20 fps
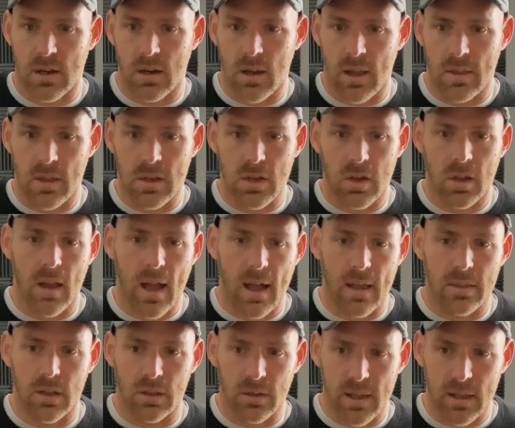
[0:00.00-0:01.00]
and then you can
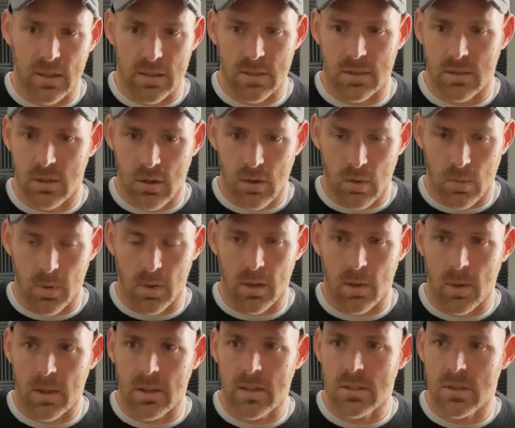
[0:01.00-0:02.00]
add their links really
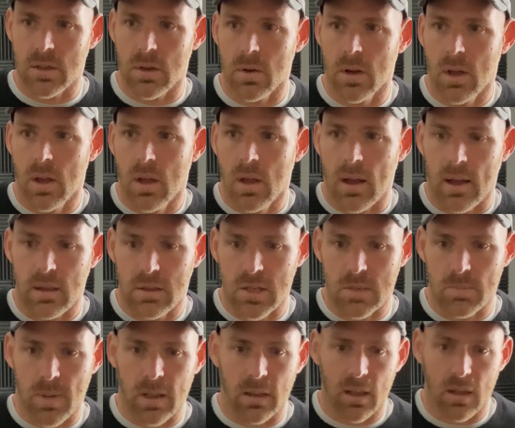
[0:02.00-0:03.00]
quickly. So
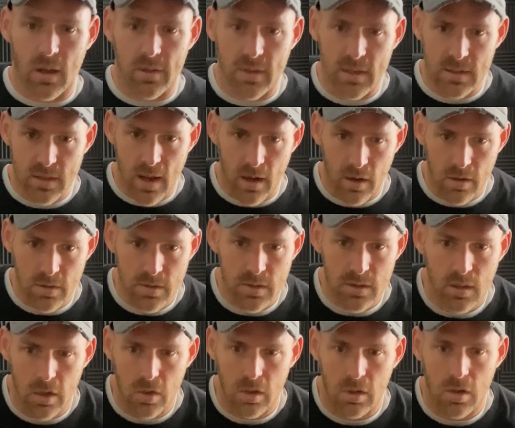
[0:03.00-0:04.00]
just by clicking on these
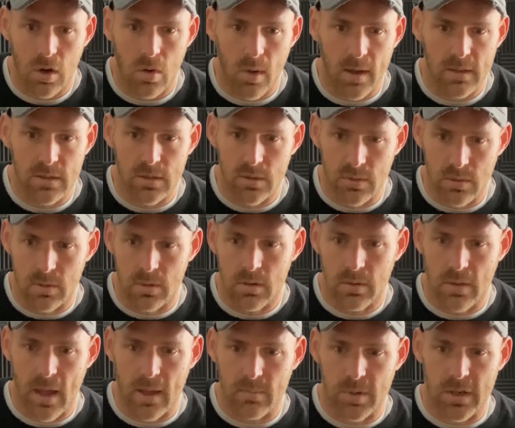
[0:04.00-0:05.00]
arrows, you can go right to
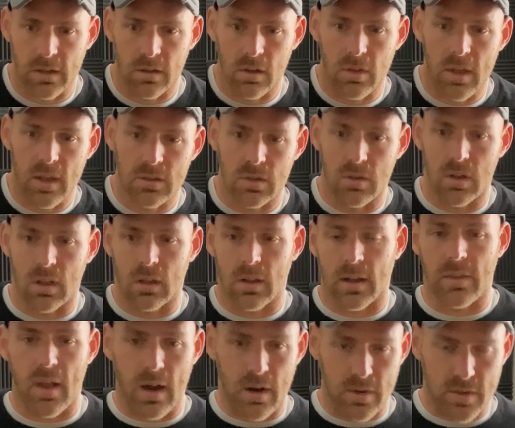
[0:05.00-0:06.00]
that particular thing. So you can
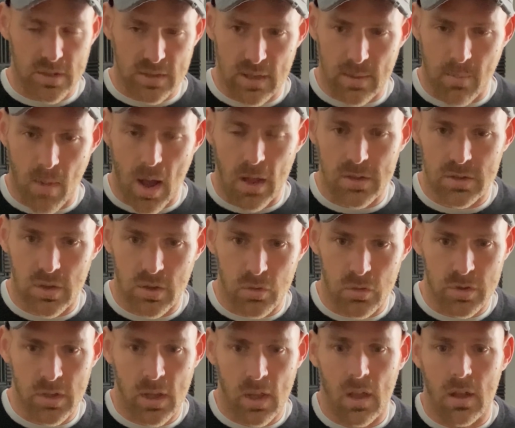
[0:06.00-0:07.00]
click on the arrow to see any
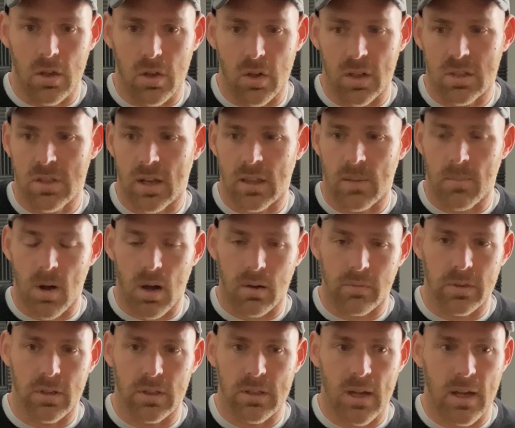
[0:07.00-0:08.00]
milestones. You can check them off
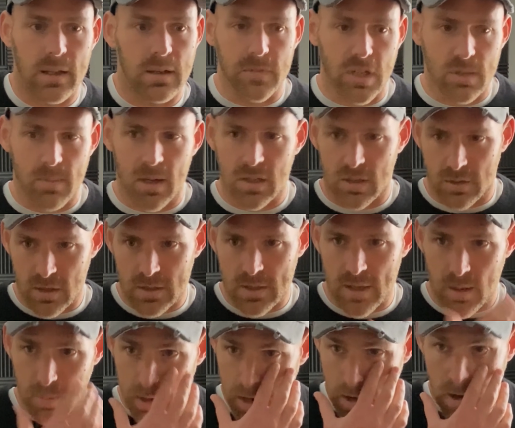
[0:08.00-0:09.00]
when they're done. Just make sure they're
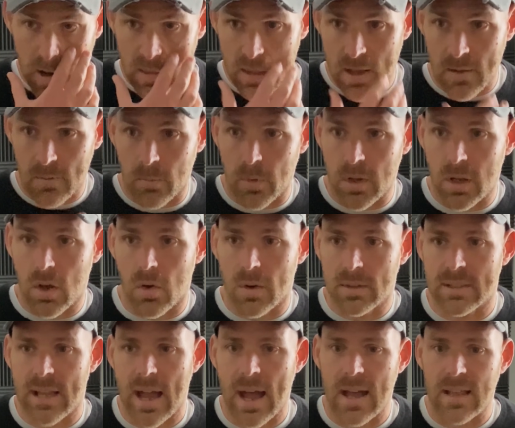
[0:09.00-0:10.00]
set up here. And then when you go
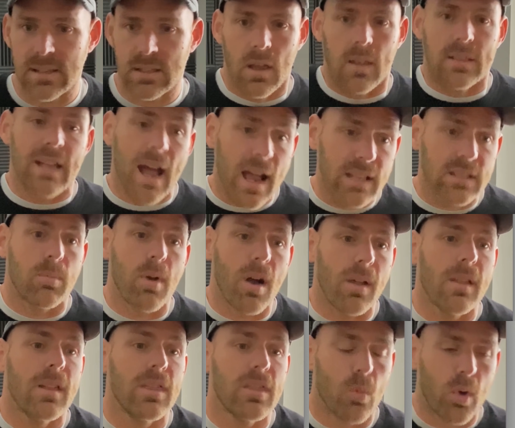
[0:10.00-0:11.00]
into tasks are
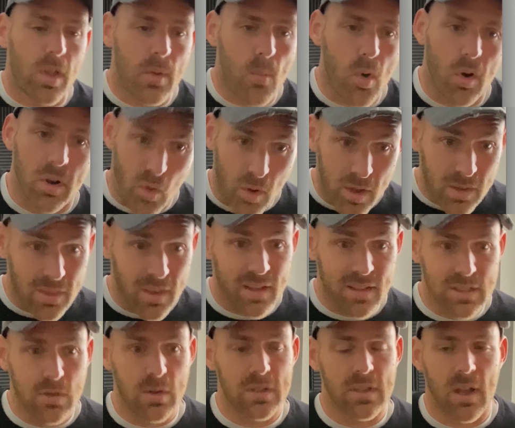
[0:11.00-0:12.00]
probably one of the more annoying
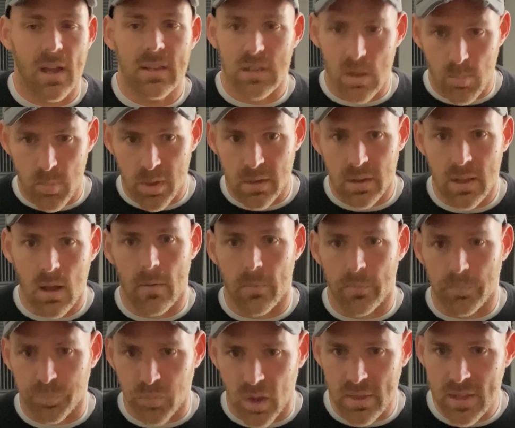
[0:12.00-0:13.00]
things to assign typically.
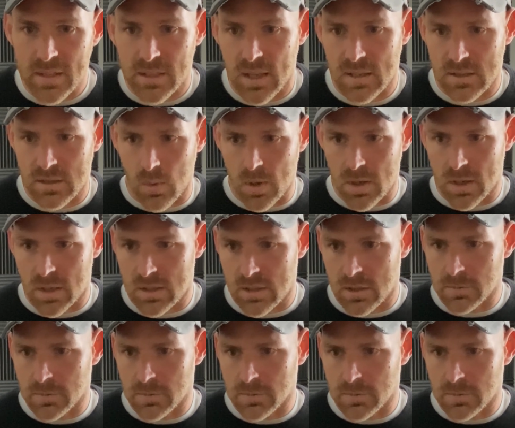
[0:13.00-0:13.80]
In this case though, what you can do